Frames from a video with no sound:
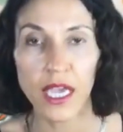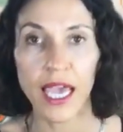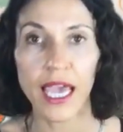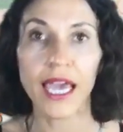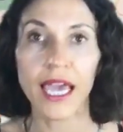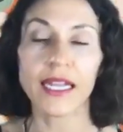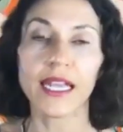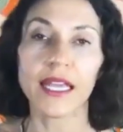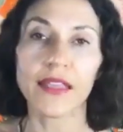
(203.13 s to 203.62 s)

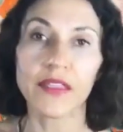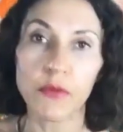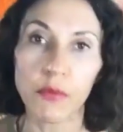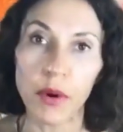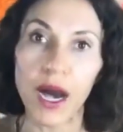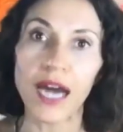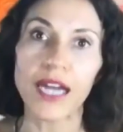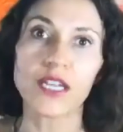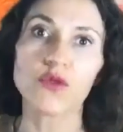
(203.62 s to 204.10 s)
and the
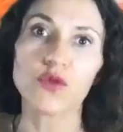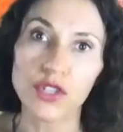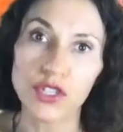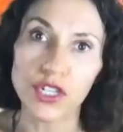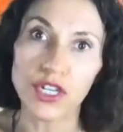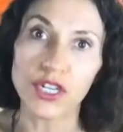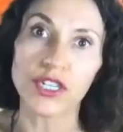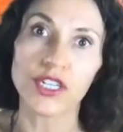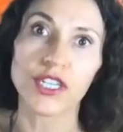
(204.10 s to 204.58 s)
body will
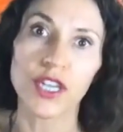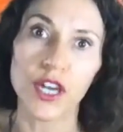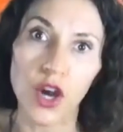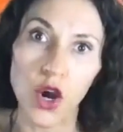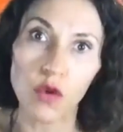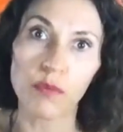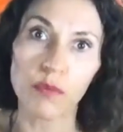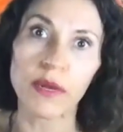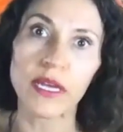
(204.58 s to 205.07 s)
start to
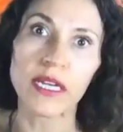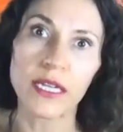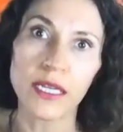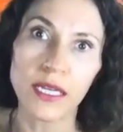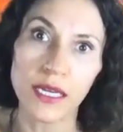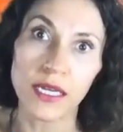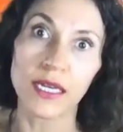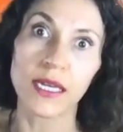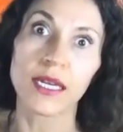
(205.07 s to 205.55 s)
open
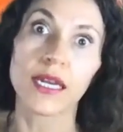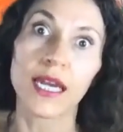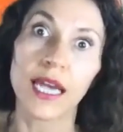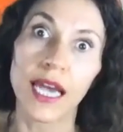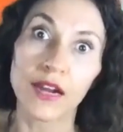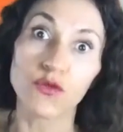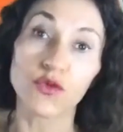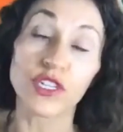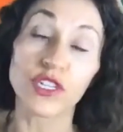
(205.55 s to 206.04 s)

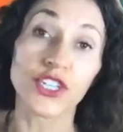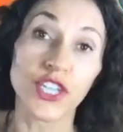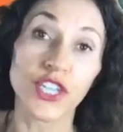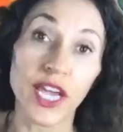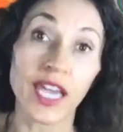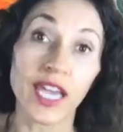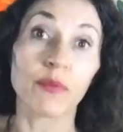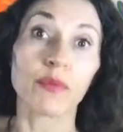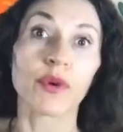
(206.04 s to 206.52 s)
and
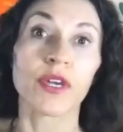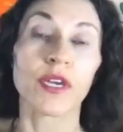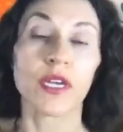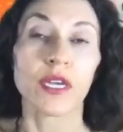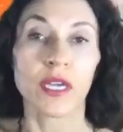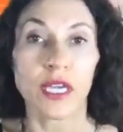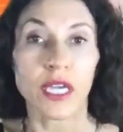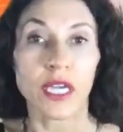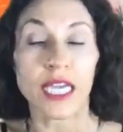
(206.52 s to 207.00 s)
reshape.
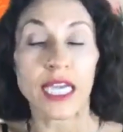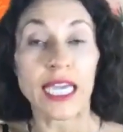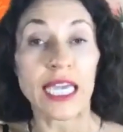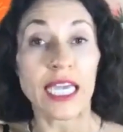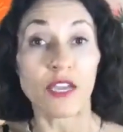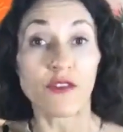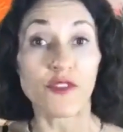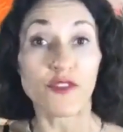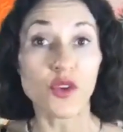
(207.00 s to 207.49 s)

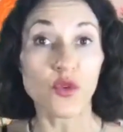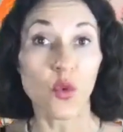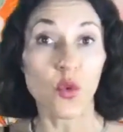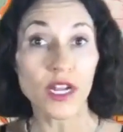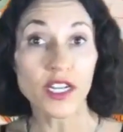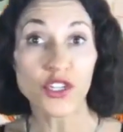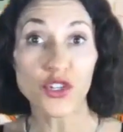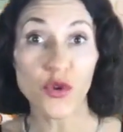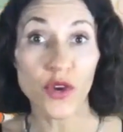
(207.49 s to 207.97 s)
If you
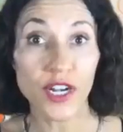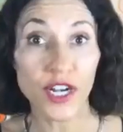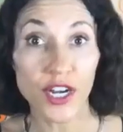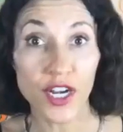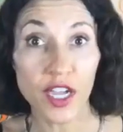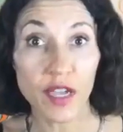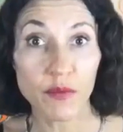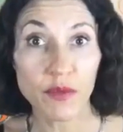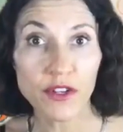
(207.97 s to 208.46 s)
want to join our
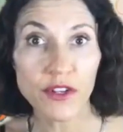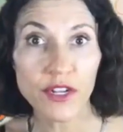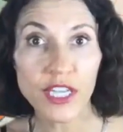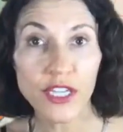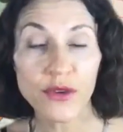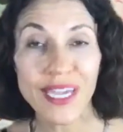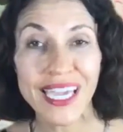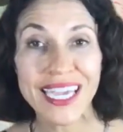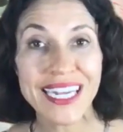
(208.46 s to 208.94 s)
community,
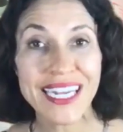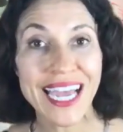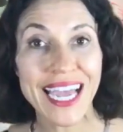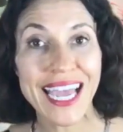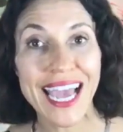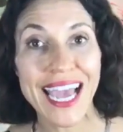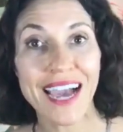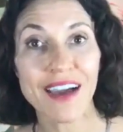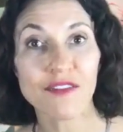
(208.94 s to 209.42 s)
you can. I
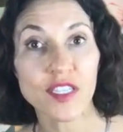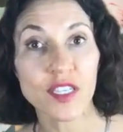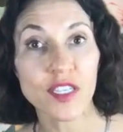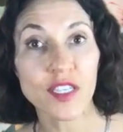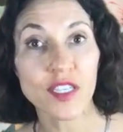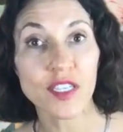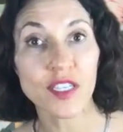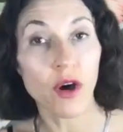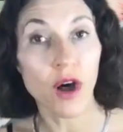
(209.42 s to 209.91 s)
have
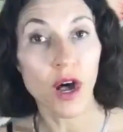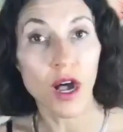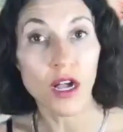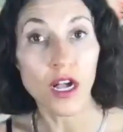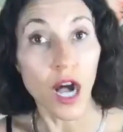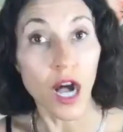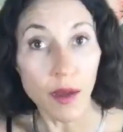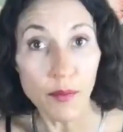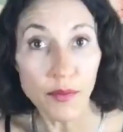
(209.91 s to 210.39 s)
some uh,
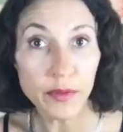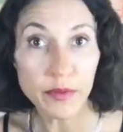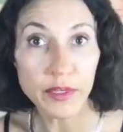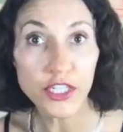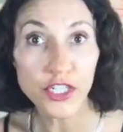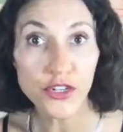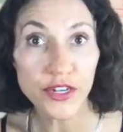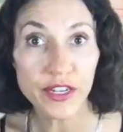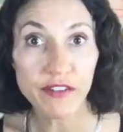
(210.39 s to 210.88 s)

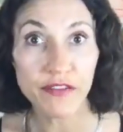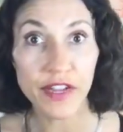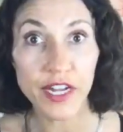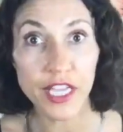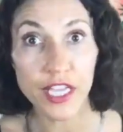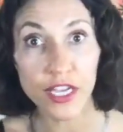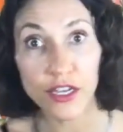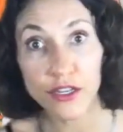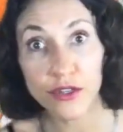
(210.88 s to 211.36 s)
complimentary
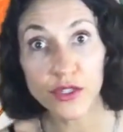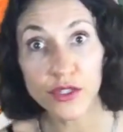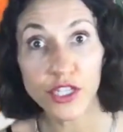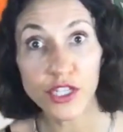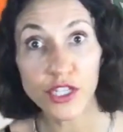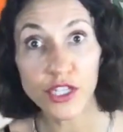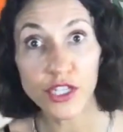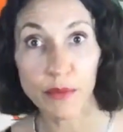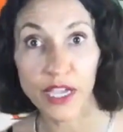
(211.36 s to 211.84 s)
videos
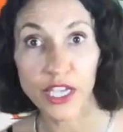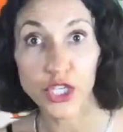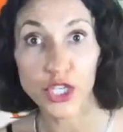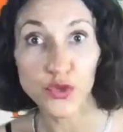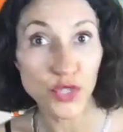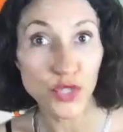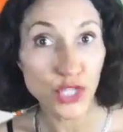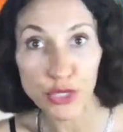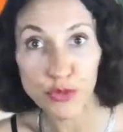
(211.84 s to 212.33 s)
on my
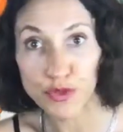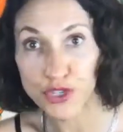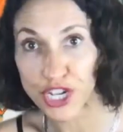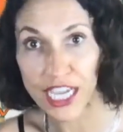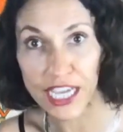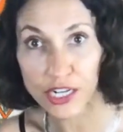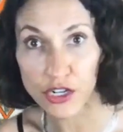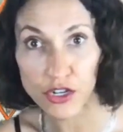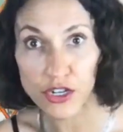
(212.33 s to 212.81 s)
YouTube
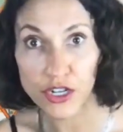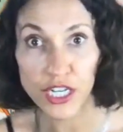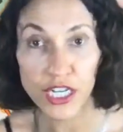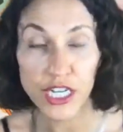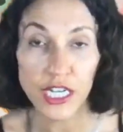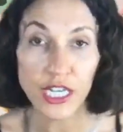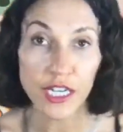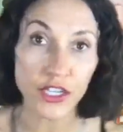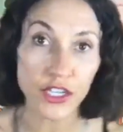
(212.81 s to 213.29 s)
channel
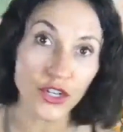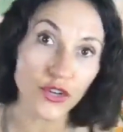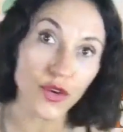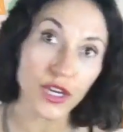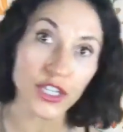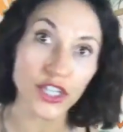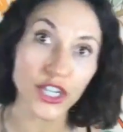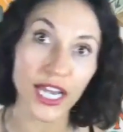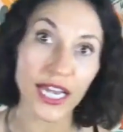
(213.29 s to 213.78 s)
that you
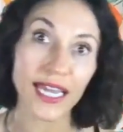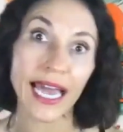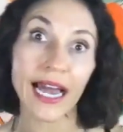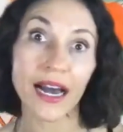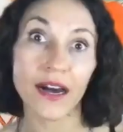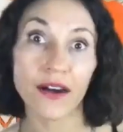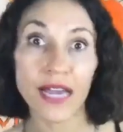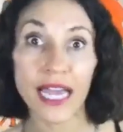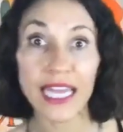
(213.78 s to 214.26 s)
can check
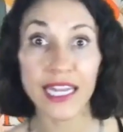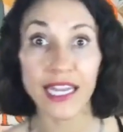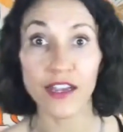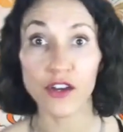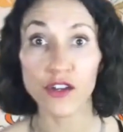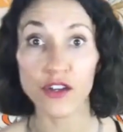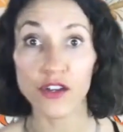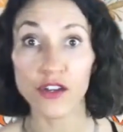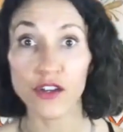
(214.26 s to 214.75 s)
out. And I
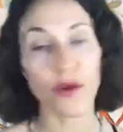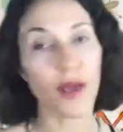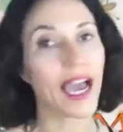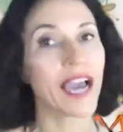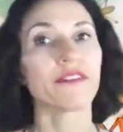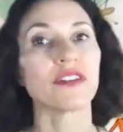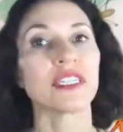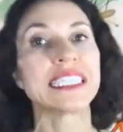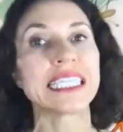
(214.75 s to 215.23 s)
also have
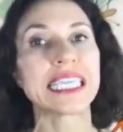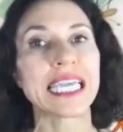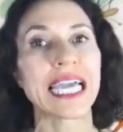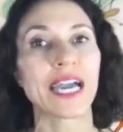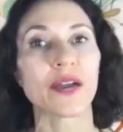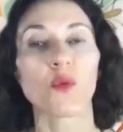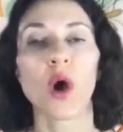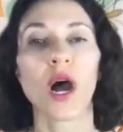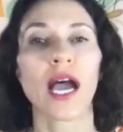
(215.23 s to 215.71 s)
a
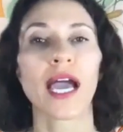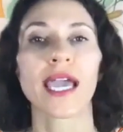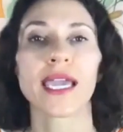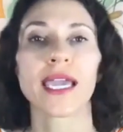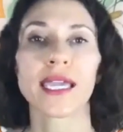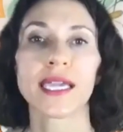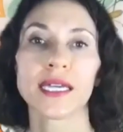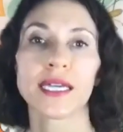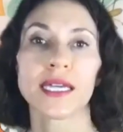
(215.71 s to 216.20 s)

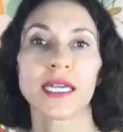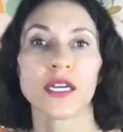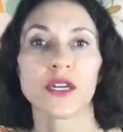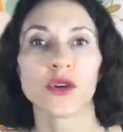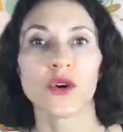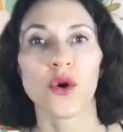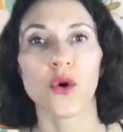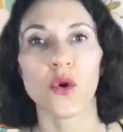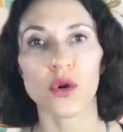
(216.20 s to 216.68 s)
DIY
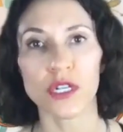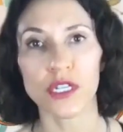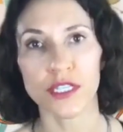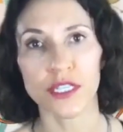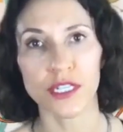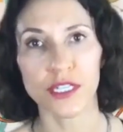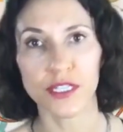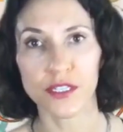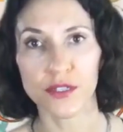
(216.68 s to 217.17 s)
course
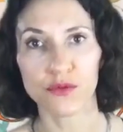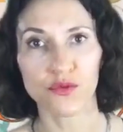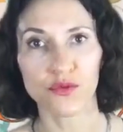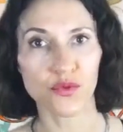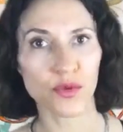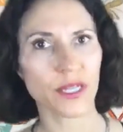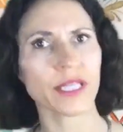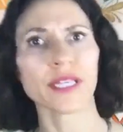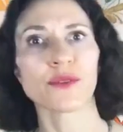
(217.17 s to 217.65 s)
that's
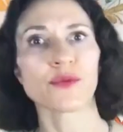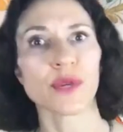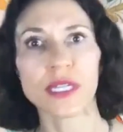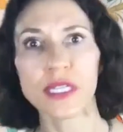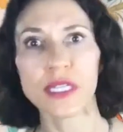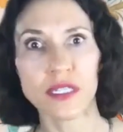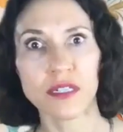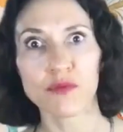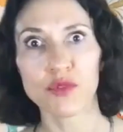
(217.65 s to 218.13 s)
really
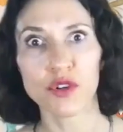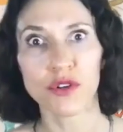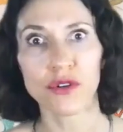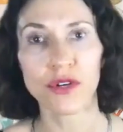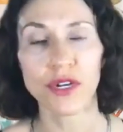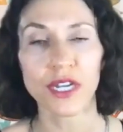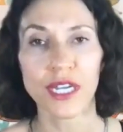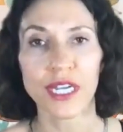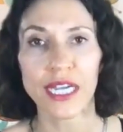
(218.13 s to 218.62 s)
reasonable